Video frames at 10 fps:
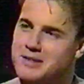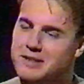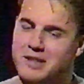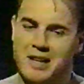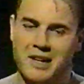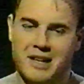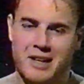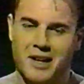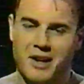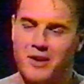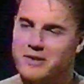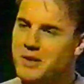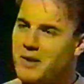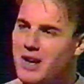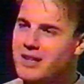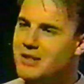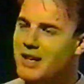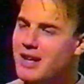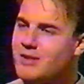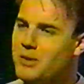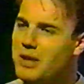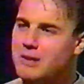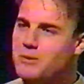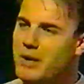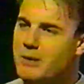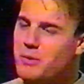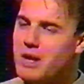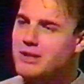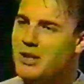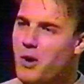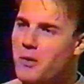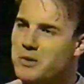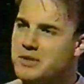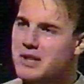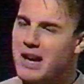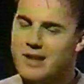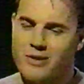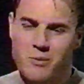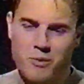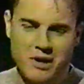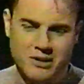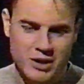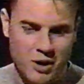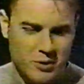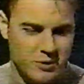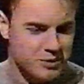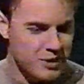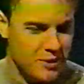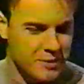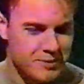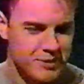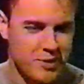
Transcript: Yeah. Oh, no, I don't like wet and cold. Anything wet and cold, no. No,